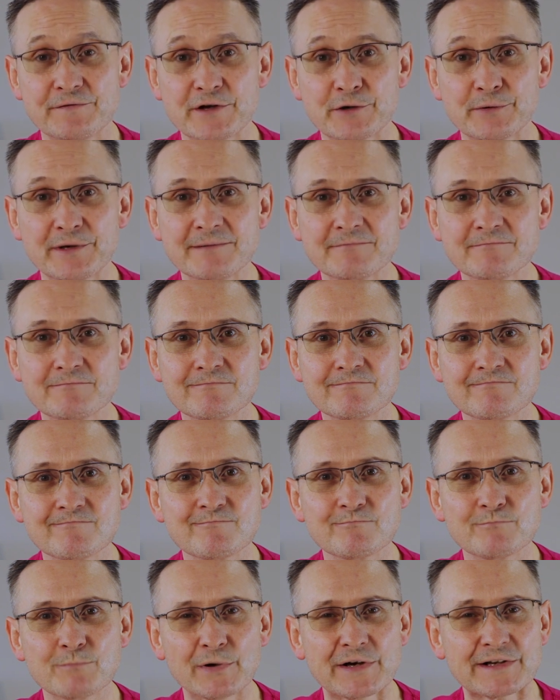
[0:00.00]
viewing,
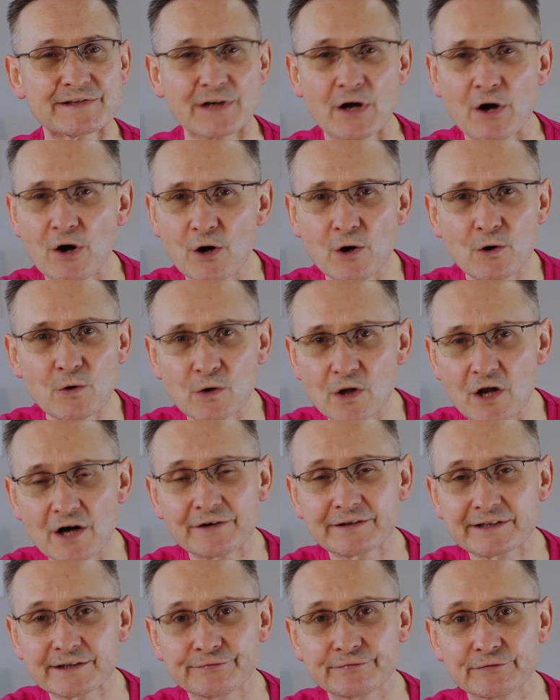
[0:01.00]
but it's a whole
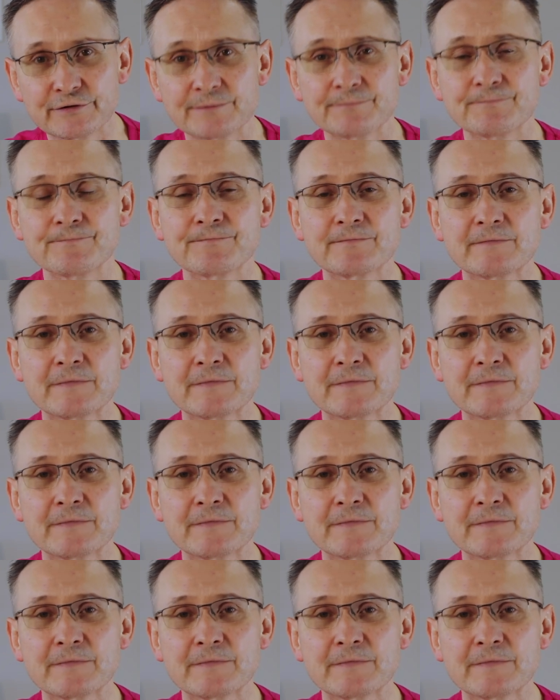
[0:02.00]
lot different.